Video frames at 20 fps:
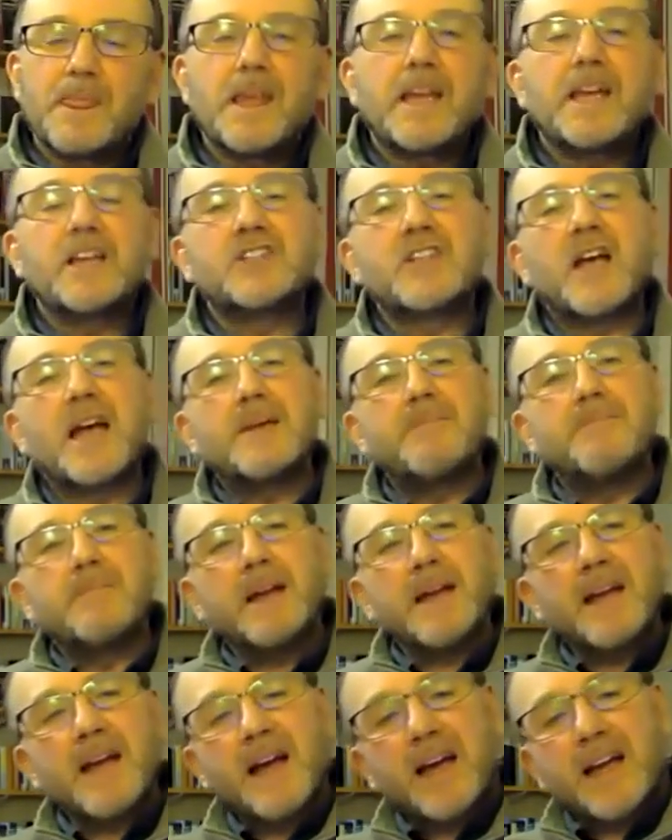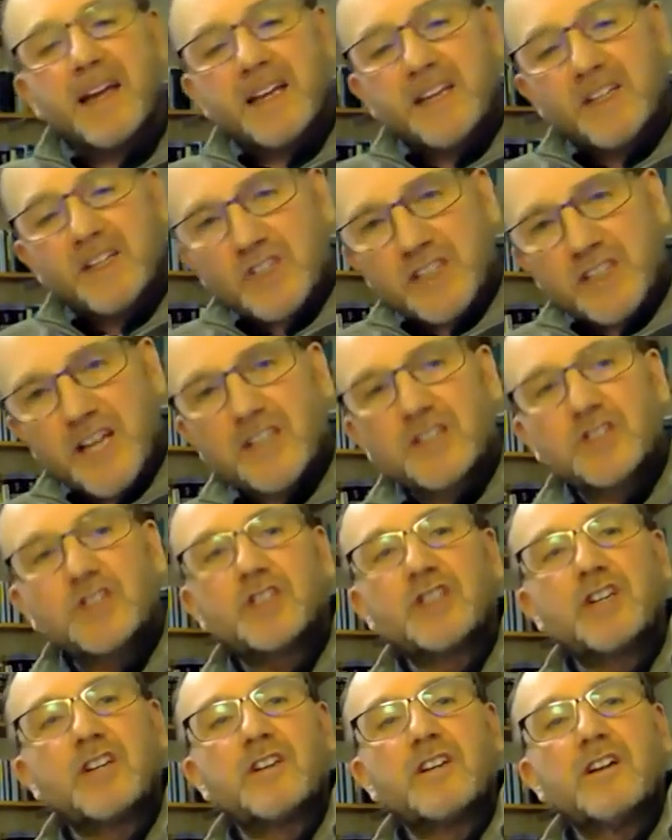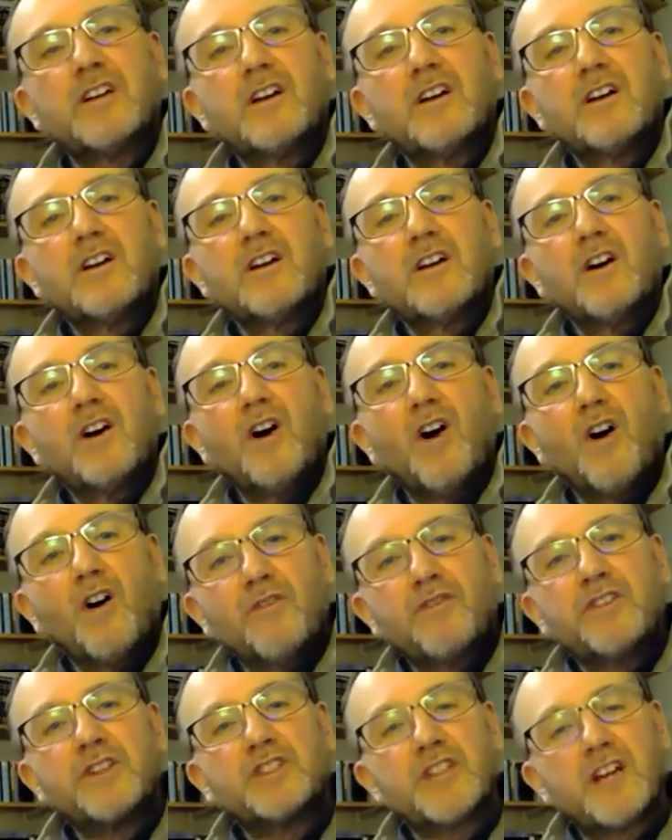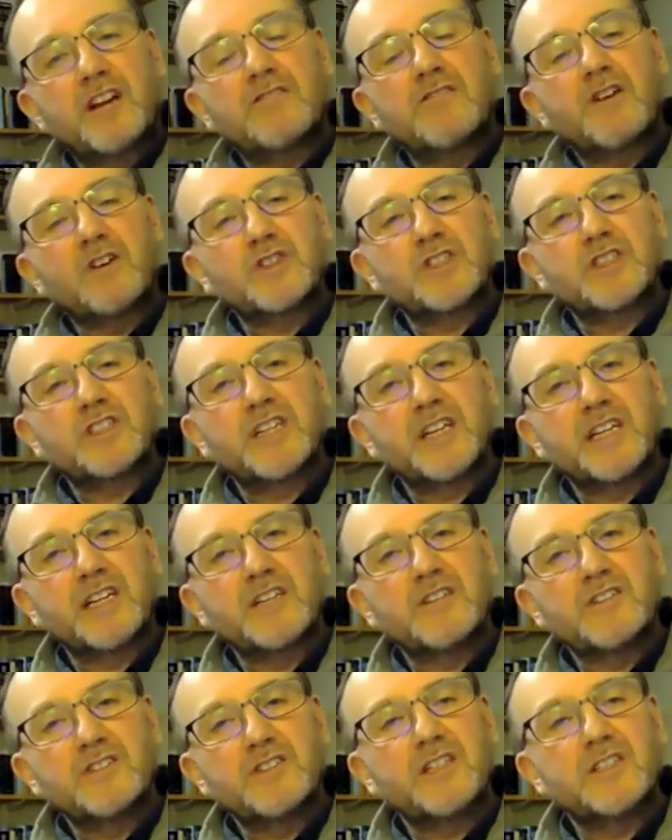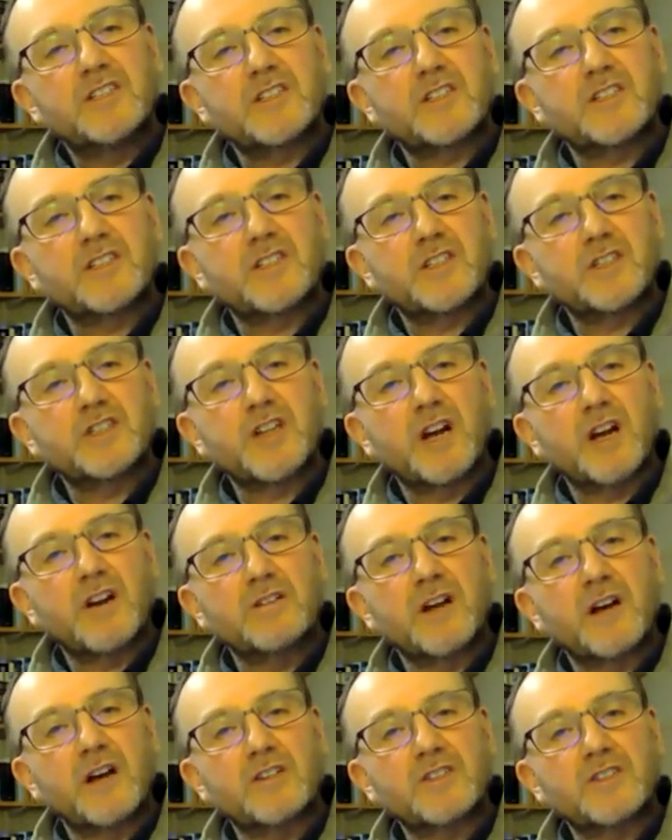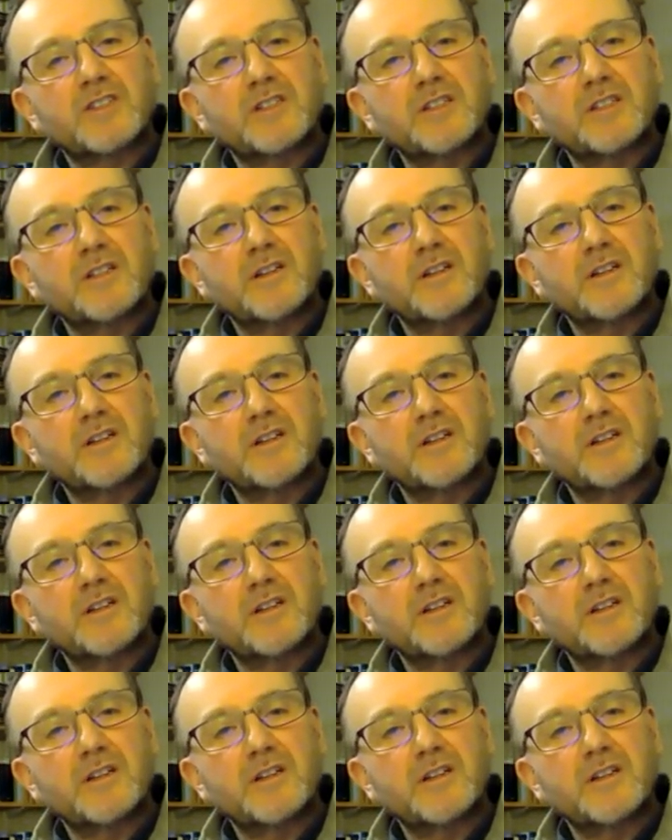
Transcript: is a mere extension of the generosity Jesus has shown us.